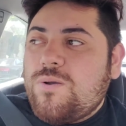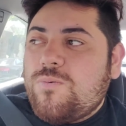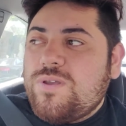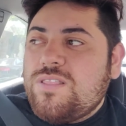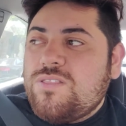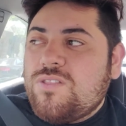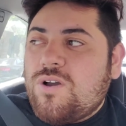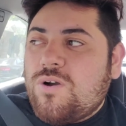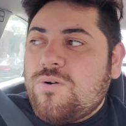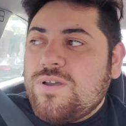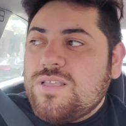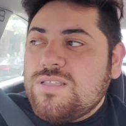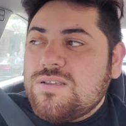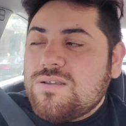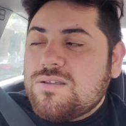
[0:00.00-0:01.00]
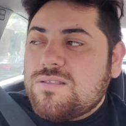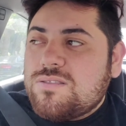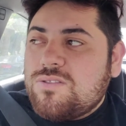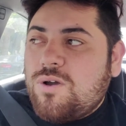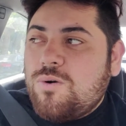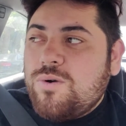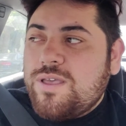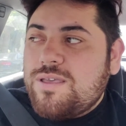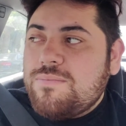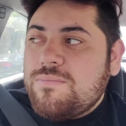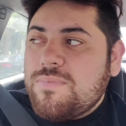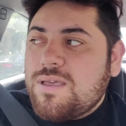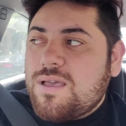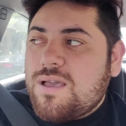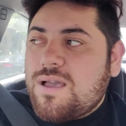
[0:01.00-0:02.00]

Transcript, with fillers: we know him,